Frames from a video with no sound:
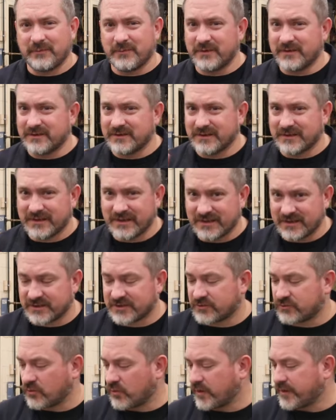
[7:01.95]
up and just get
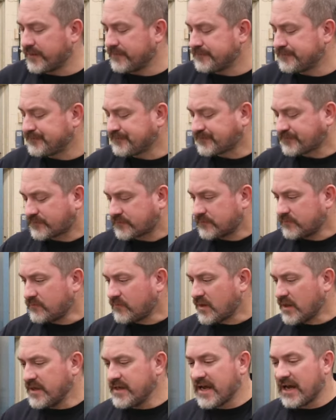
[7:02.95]
destroyed.
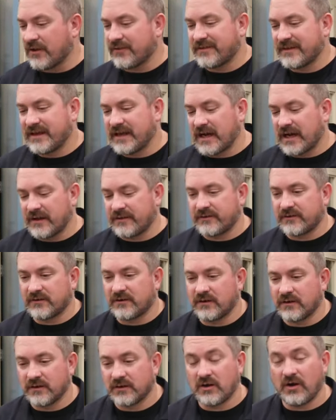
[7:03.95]
Now, the
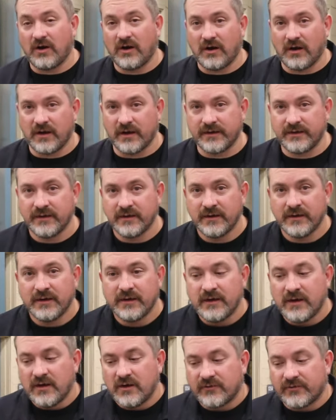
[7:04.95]
other con
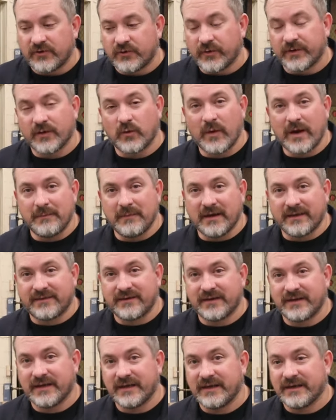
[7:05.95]
for doing the wet
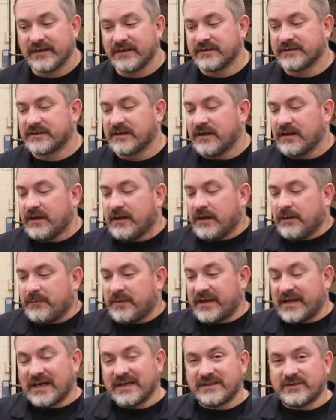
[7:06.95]
method is
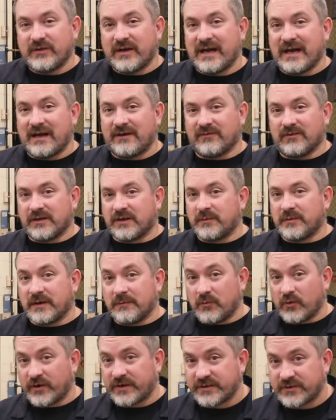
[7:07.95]
because you have a little bit
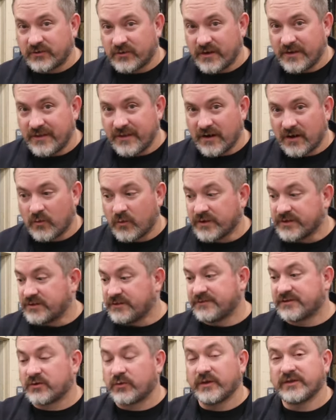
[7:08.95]
of moisture in there, once
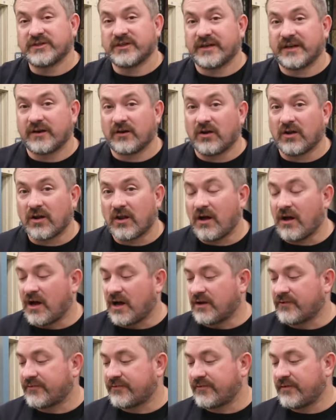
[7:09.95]
you've squeegeed it all
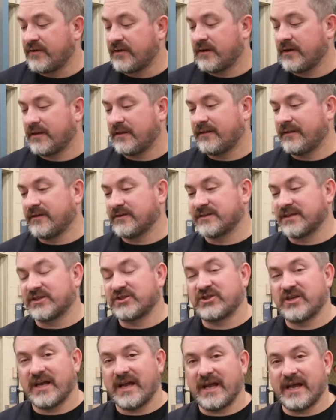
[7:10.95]
off, there's a
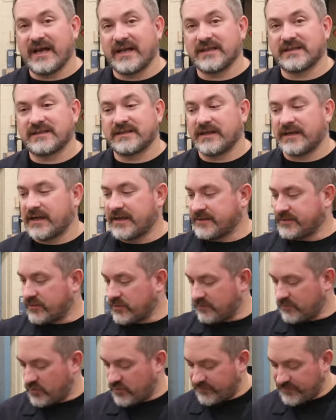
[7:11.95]
chance that as
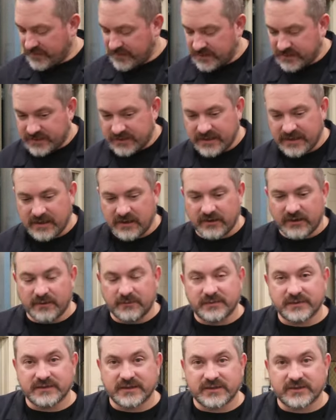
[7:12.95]
you're moving this down
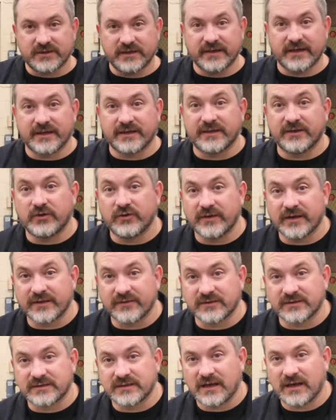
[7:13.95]
and positioning it to do the
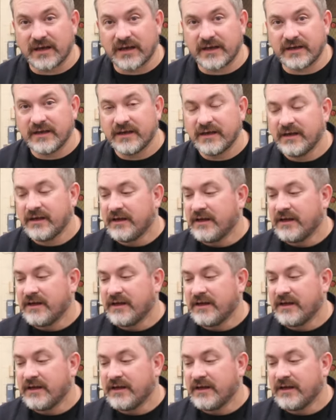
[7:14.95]
other side,